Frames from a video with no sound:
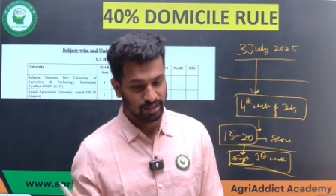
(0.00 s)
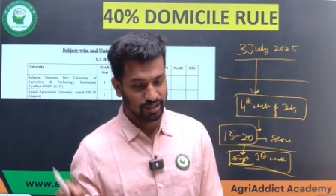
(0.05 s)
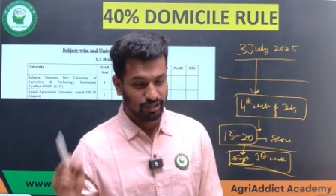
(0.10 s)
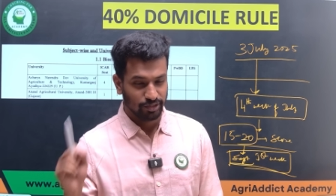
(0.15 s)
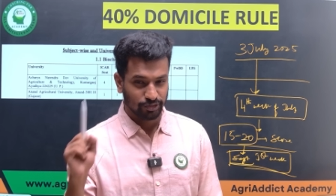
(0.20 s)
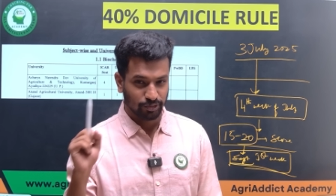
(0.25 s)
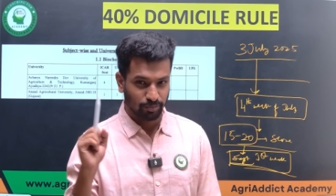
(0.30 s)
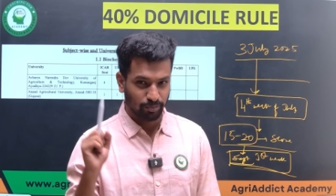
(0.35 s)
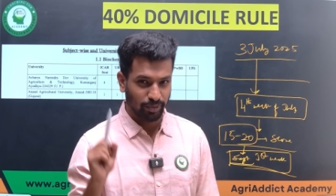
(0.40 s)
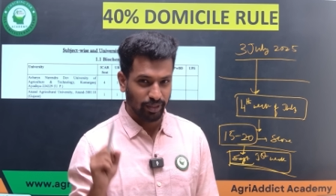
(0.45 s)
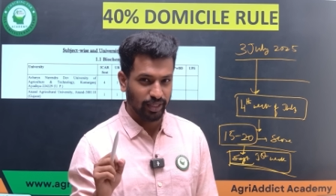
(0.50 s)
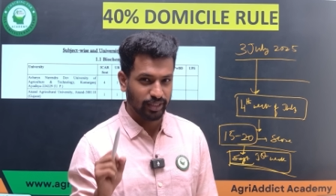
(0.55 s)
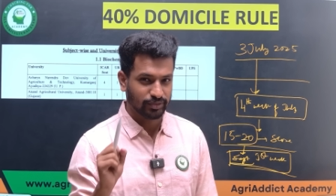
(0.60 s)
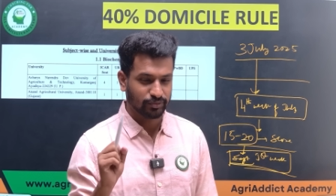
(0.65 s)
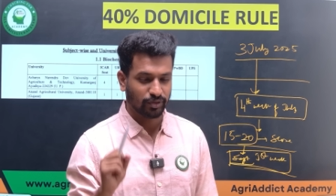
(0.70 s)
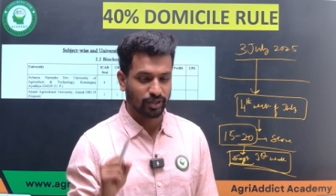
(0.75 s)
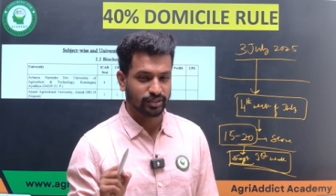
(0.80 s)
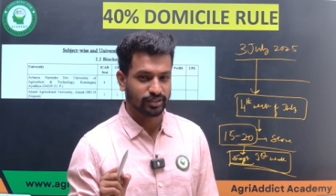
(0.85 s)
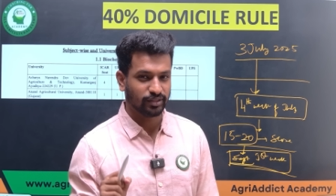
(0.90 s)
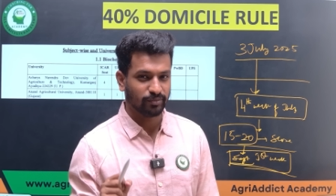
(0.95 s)
So please
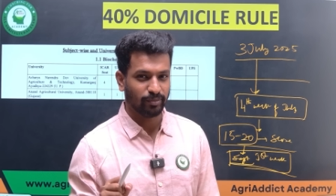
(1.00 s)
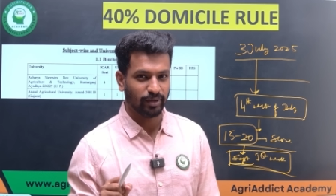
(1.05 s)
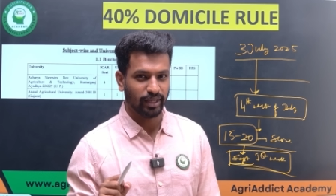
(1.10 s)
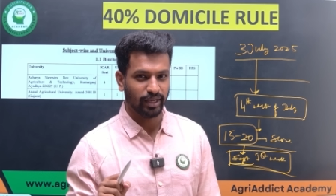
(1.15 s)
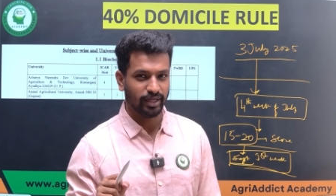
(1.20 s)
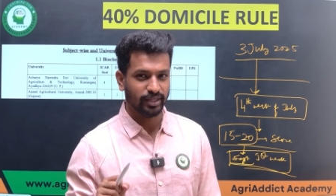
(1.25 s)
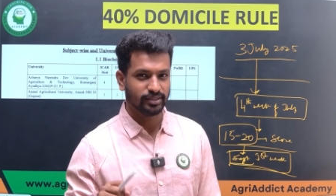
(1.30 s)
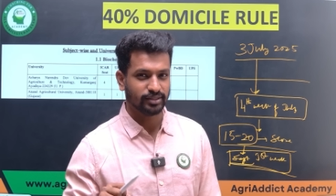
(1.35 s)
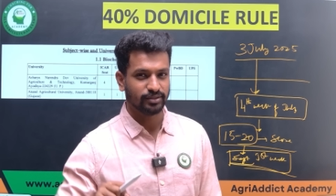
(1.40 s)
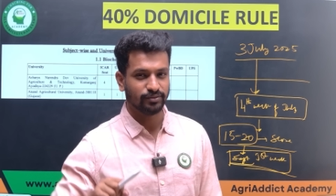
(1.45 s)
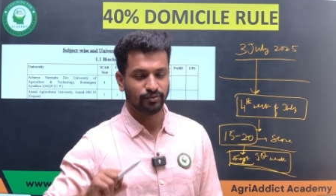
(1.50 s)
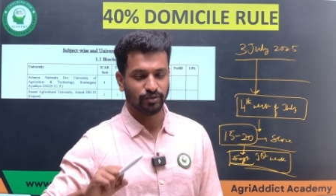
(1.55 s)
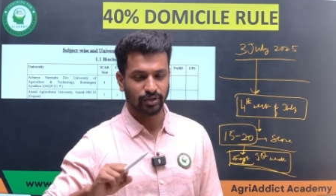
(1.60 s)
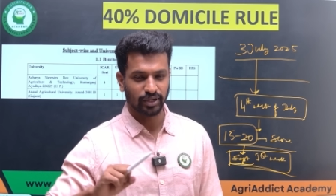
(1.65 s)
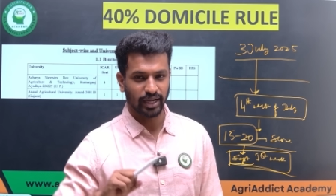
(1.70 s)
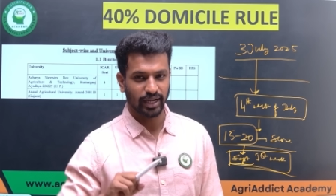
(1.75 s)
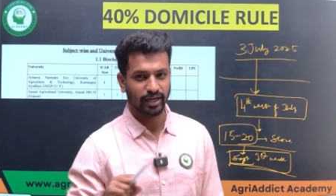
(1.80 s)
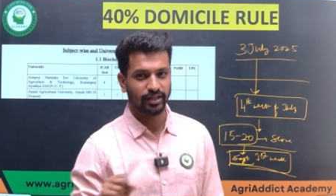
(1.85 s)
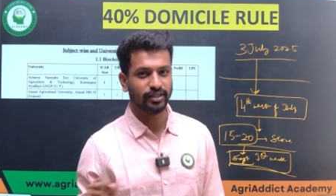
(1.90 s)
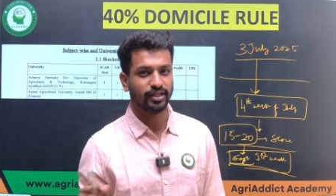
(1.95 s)
watch the playlist for
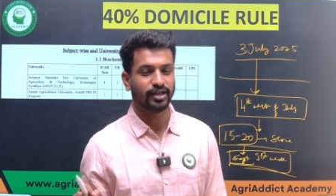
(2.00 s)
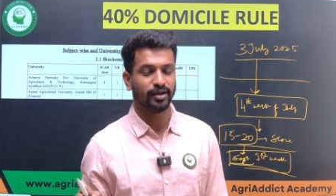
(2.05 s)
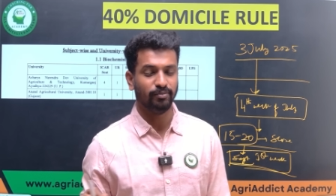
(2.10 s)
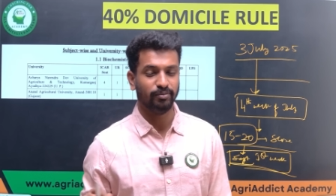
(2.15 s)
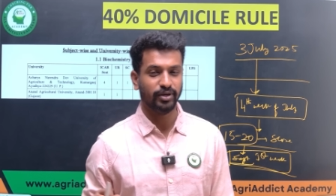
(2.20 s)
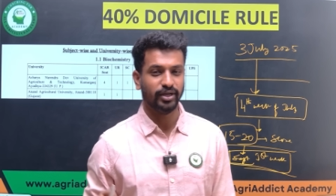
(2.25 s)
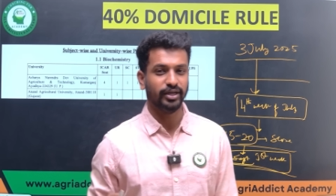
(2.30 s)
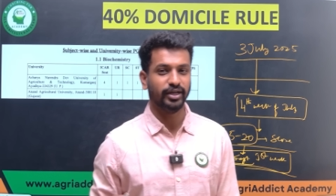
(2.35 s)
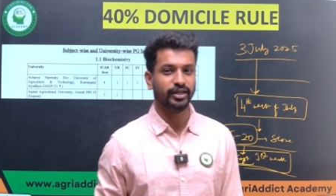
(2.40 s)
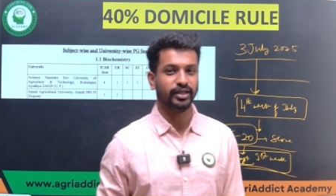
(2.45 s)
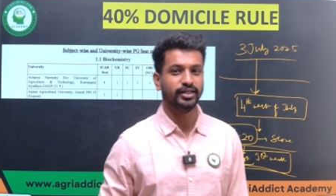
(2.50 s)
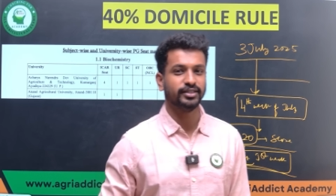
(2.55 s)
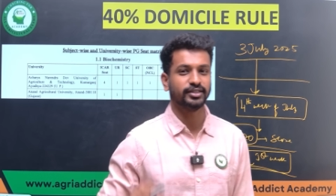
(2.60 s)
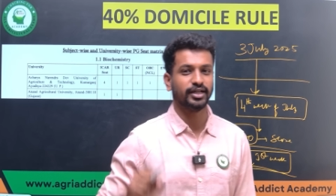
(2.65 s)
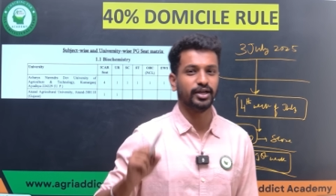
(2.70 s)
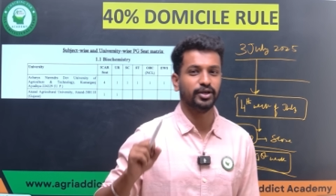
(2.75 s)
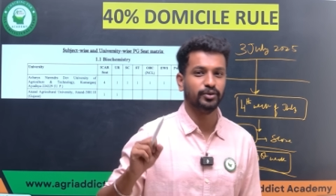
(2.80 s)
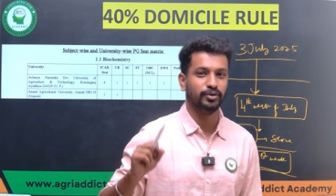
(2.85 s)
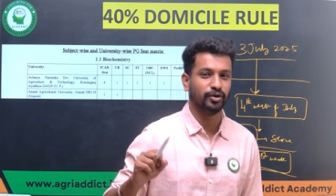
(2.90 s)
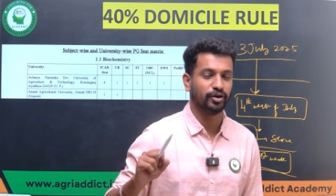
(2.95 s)
getting the complete details
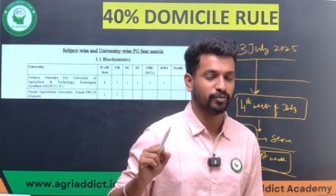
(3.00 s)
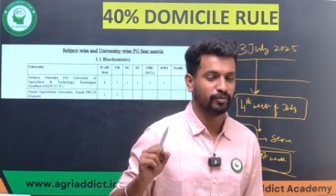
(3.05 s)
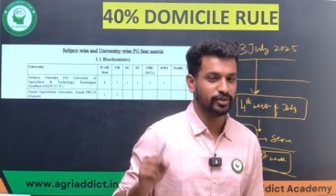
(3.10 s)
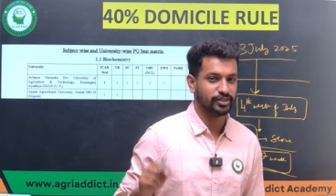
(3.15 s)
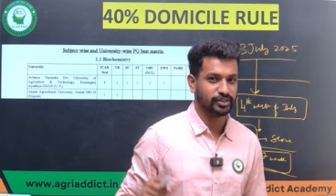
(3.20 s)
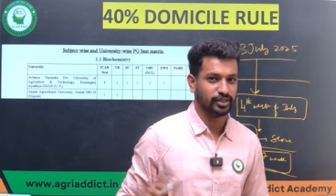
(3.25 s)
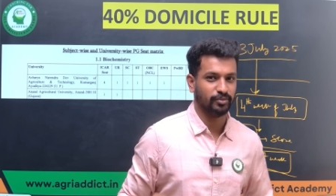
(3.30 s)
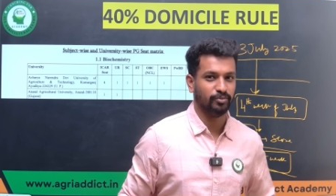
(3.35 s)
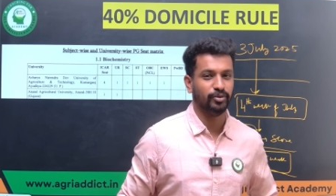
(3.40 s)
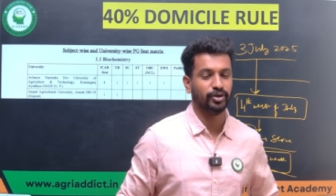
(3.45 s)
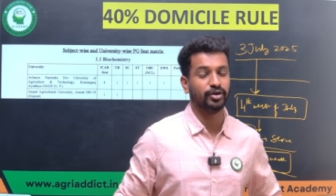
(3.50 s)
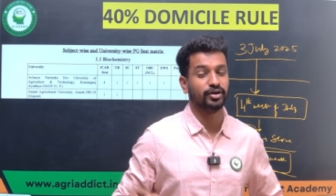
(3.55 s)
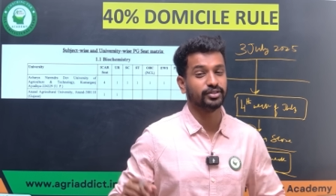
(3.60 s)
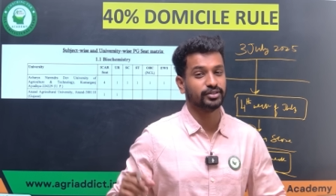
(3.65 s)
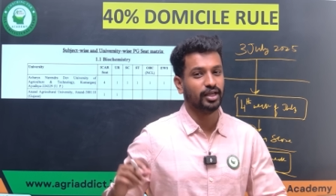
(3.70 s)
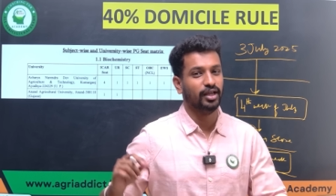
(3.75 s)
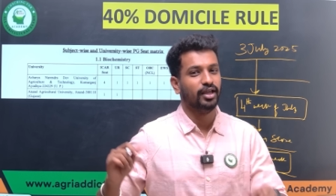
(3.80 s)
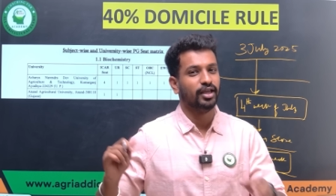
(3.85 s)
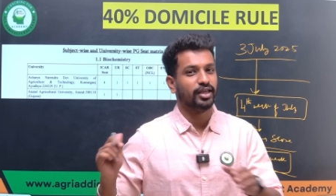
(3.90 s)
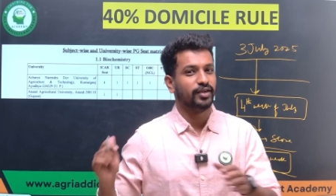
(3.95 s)
and do not miss it, because
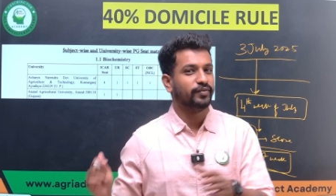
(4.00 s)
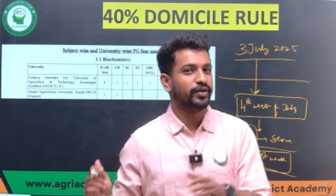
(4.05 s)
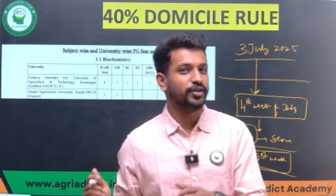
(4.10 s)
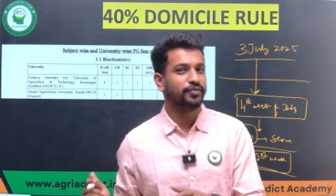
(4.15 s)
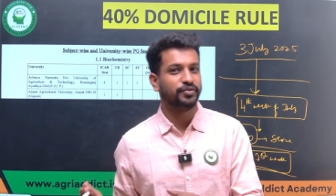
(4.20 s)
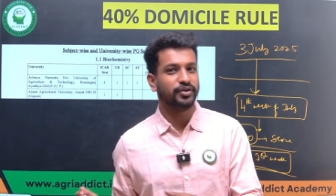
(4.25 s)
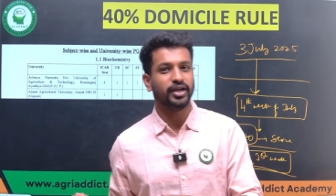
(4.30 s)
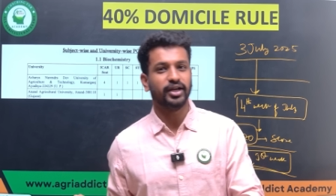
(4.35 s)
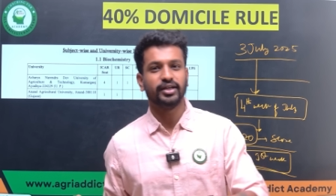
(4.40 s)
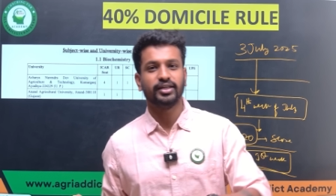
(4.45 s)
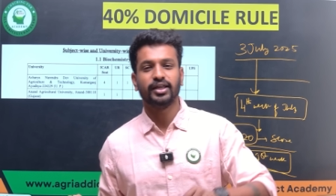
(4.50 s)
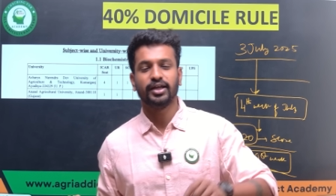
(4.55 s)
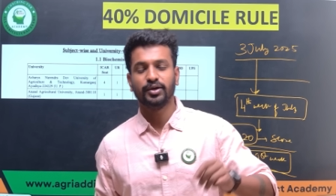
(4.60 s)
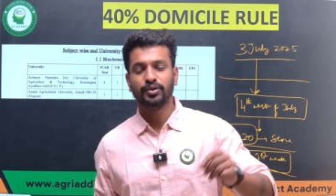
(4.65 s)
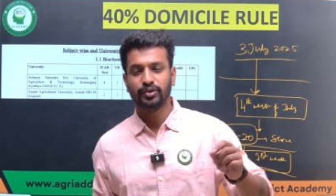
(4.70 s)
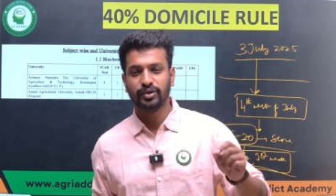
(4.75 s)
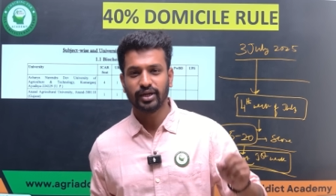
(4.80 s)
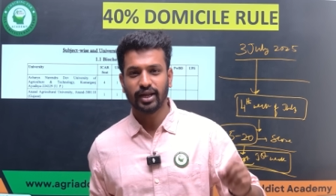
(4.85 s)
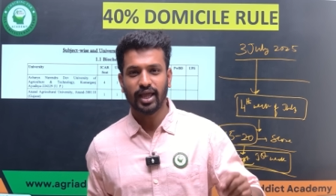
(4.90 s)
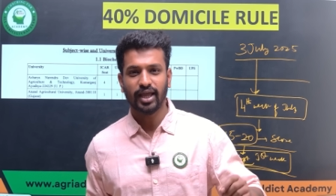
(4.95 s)
even if you get the
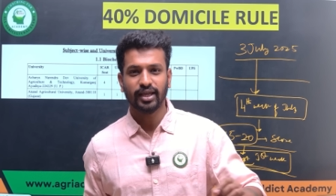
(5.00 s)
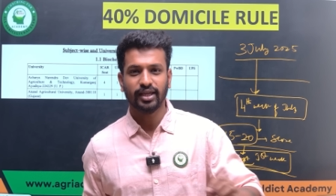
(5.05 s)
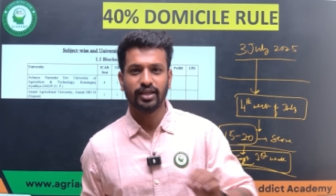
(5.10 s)
good rank,